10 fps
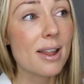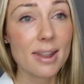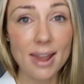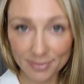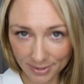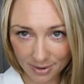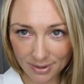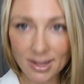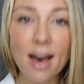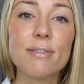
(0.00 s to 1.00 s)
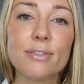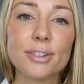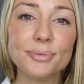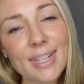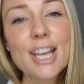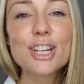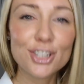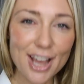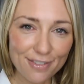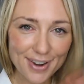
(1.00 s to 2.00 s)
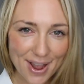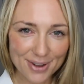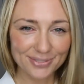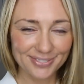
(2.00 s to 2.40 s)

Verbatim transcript: Lifestyle Love. Ciao for now.